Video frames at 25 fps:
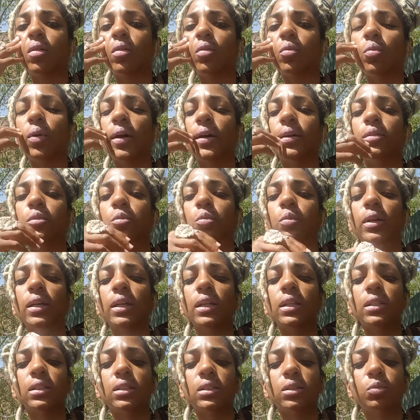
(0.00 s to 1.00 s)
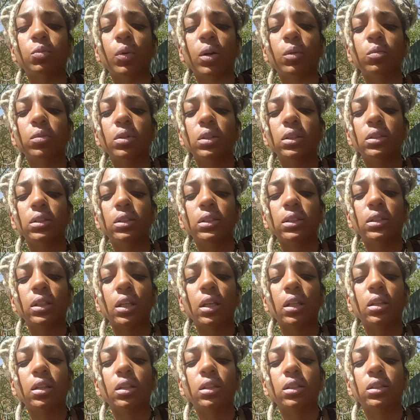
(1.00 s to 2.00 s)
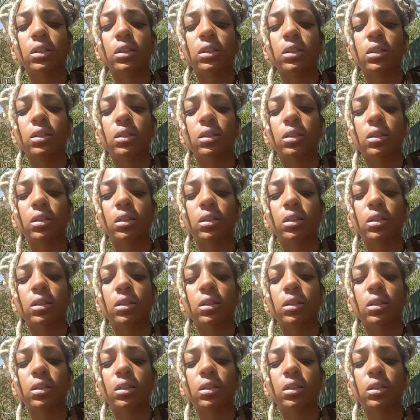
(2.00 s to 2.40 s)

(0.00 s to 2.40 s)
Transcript: when we'll see this.